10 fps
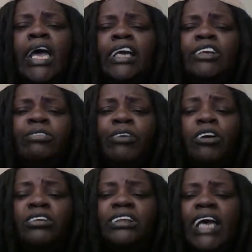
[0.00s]
In the
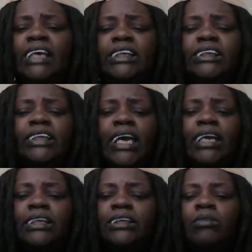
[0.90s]
first 90
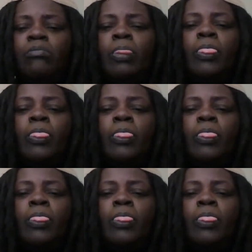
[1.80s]
seconds,